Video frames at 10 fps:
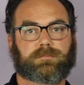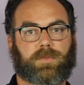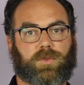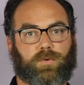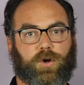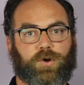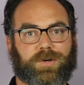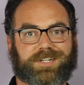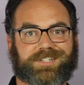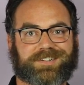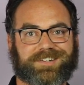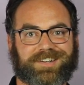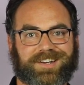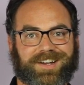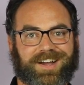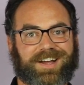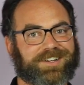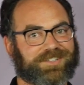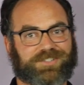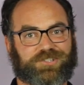Throw it.
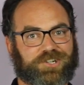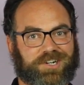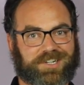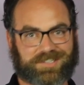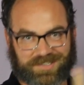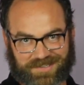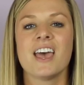I just joked.